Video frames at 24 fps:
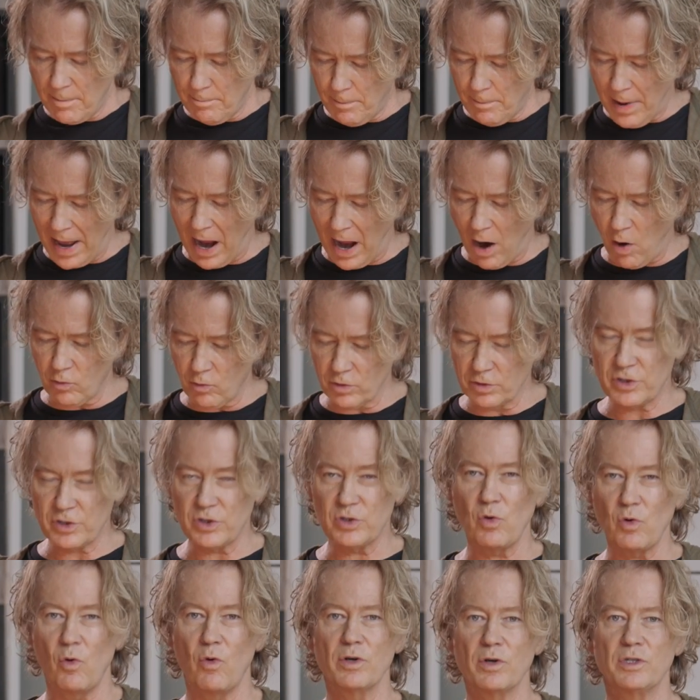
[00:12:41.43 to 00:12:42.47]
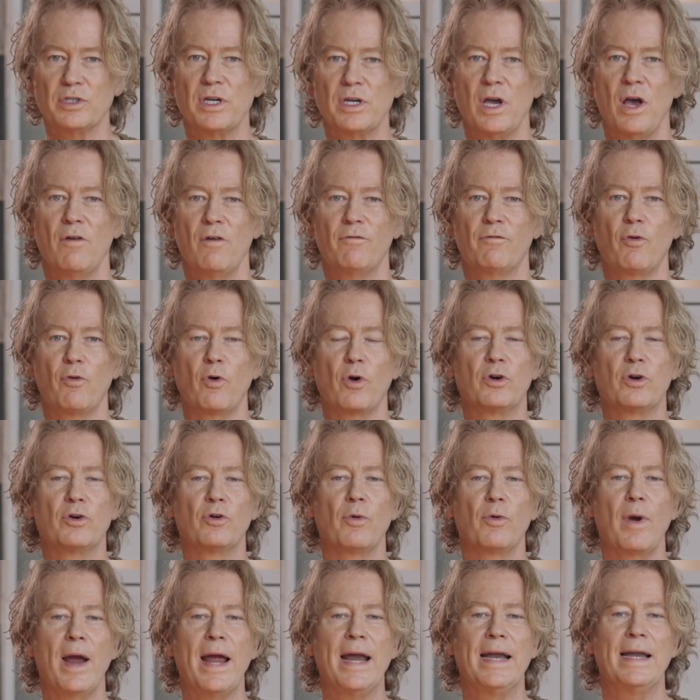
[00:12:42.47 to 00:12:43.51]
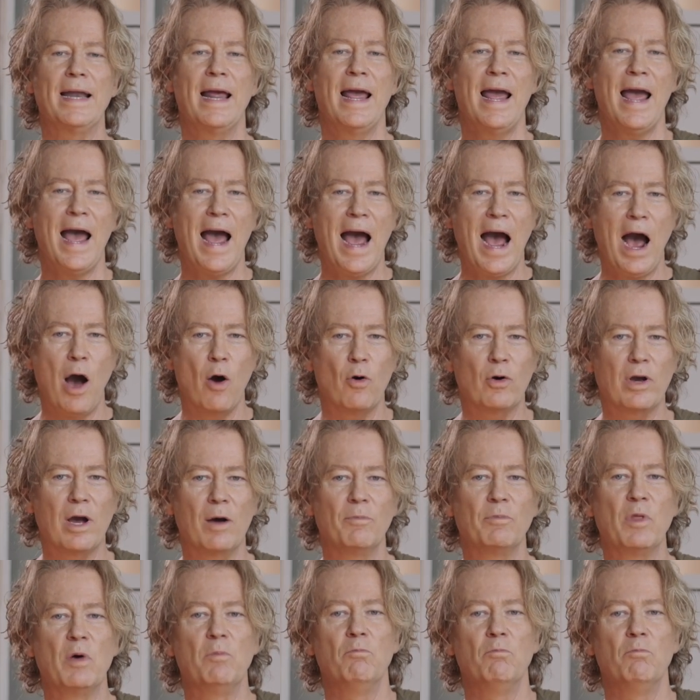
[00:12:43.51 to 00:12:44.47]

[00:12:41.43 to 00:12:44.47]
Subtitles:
power source for great outcome.